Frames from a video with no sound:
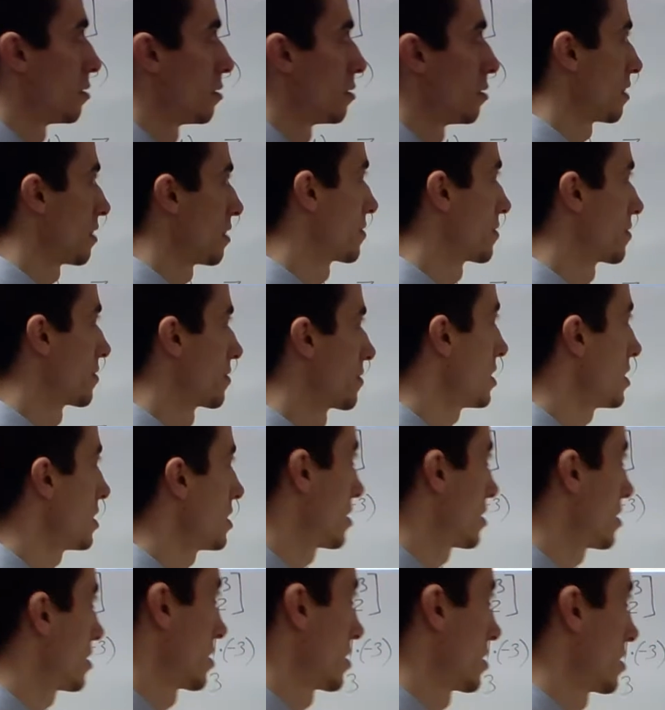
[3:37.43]
But for
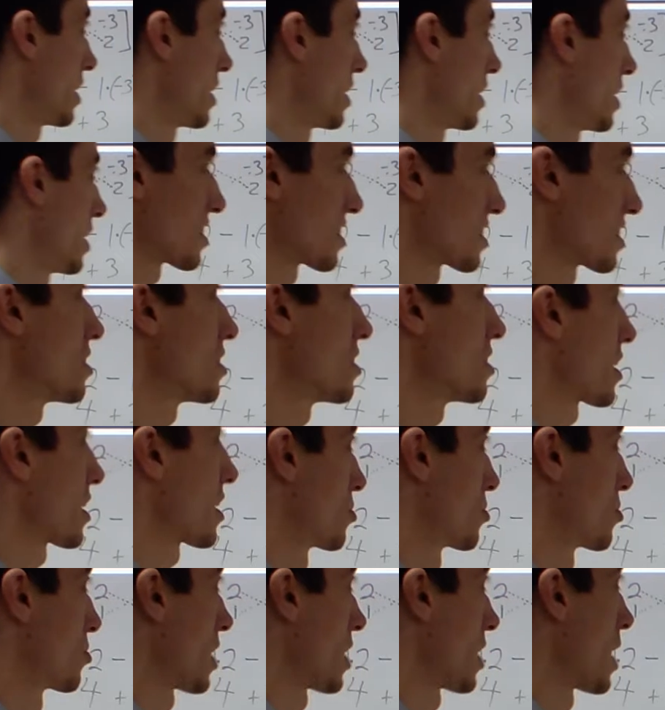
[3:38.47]
these, it takes a little
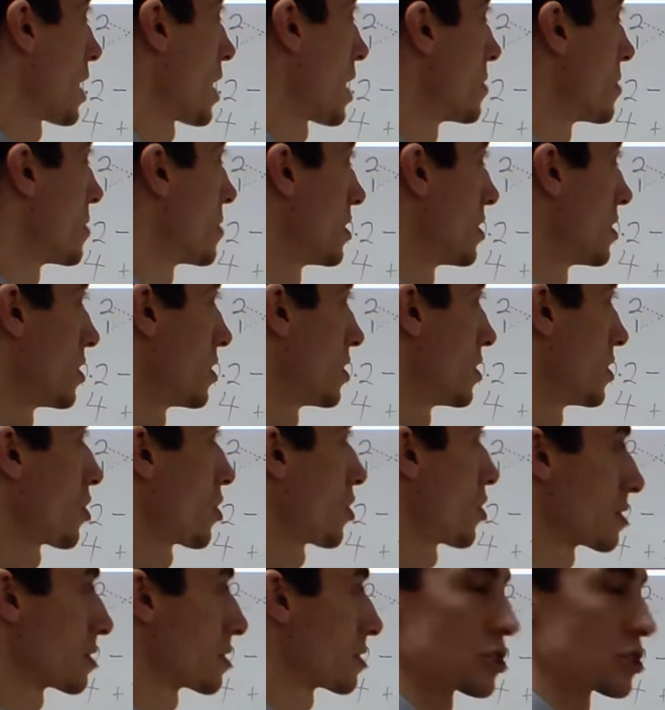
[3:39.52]
extra time,
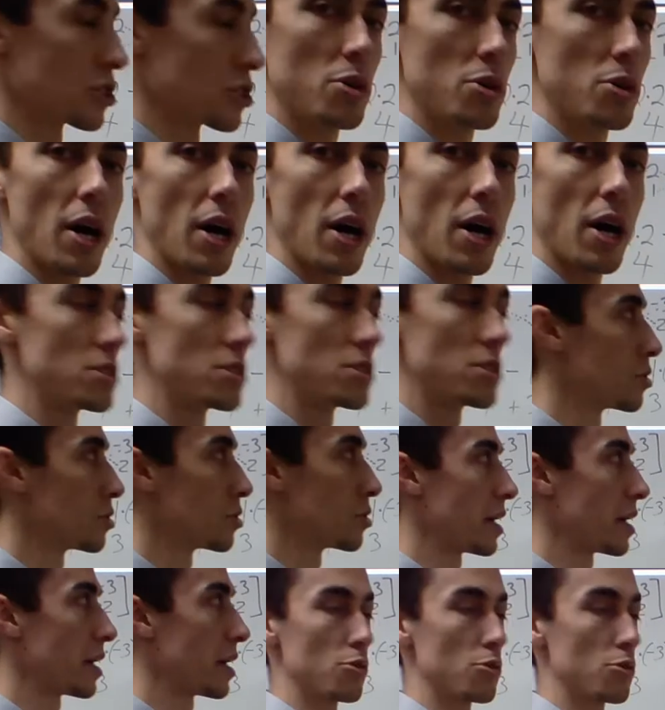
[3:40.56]
so I'm going to show you how to
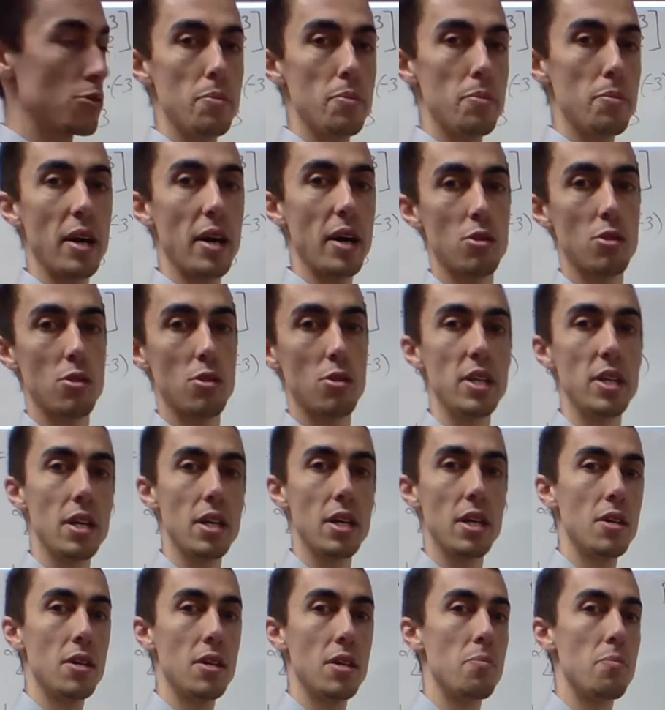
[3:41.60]
do a 3 by
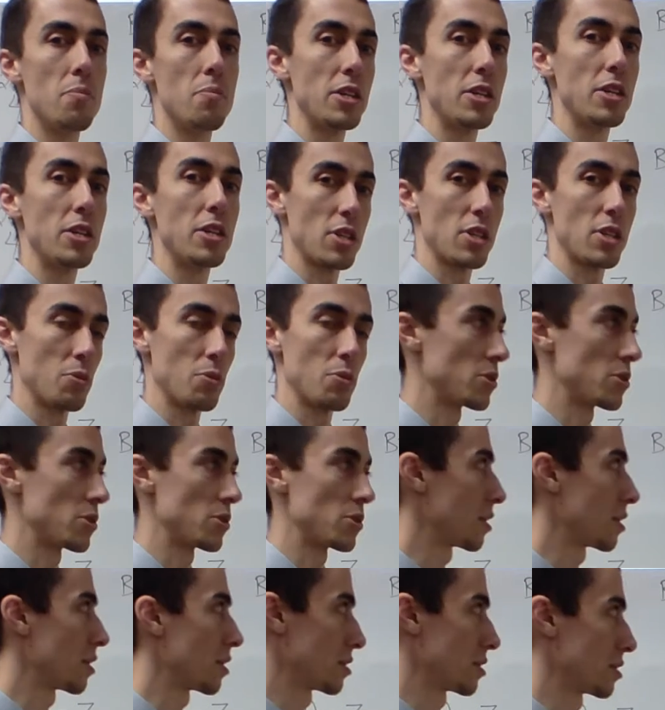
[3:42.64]
3 matrix with your
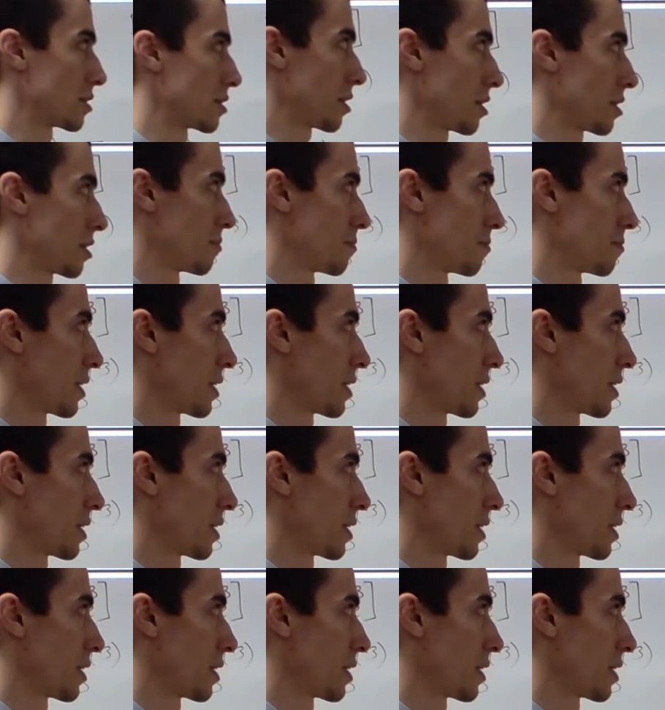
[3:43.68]
calculator.